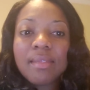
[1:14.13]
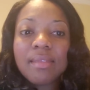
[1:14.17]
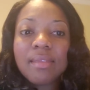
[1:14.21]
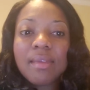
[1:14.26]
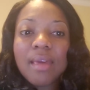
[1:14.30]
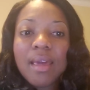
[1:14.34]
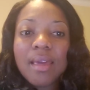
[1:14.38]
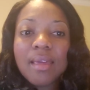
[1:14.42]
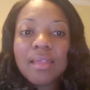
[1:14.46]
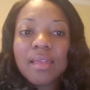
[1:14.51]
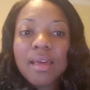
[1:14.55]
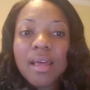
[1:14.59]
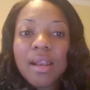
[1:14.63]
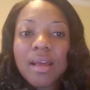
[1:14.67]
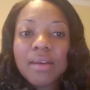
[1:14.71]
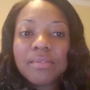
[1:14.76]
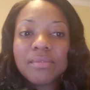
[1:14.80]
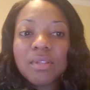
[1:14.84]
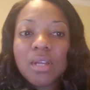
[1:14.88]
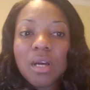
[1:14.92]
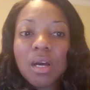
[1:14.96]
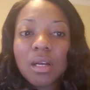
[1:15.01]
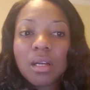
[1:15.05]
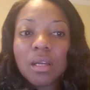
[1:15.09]
They that
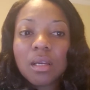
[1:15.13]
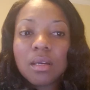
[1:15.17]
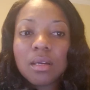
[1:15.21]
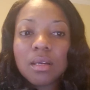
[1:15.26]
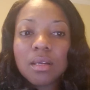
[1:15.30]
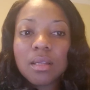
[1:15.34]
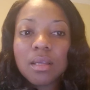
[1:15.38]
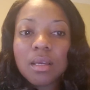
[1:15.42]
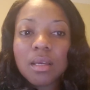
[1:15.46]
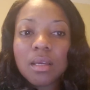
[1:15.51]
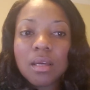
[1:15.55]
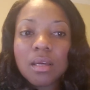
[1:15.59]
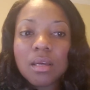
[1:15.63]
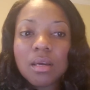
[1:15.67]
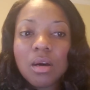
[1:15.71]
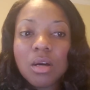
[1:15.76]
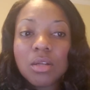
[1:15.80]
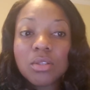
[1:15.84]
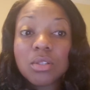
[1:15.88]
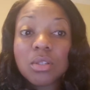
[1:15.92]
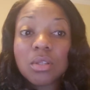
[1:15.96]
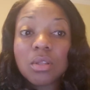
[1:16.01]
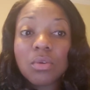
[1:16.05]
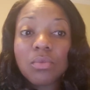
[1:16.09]
have done good
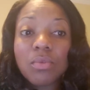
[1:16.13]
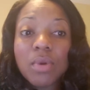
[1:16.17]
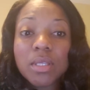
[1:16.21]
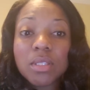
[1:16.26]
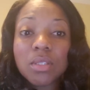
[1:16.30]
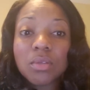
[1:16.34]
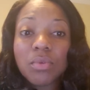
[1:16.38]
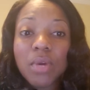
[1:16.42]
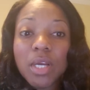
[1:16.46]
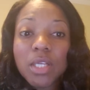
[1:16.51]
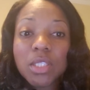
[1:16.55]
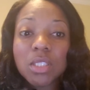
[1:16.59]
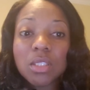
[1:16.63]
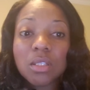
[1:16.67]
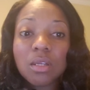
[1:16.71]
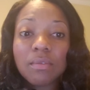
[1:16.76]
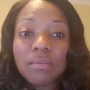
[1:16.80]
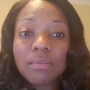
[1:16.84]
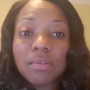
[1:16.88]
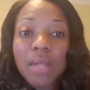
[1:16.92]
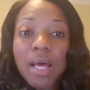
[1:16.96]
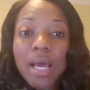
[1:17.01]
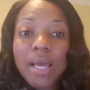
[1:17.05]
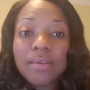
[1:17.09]
unto the resurrection
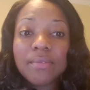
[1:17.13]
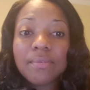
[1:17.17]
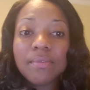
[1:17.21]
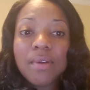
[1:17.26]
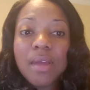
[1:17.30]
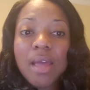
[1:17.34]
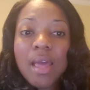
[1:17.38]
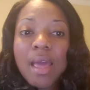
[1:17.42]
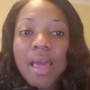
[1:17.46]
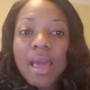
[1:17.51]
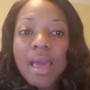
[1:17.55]
of life,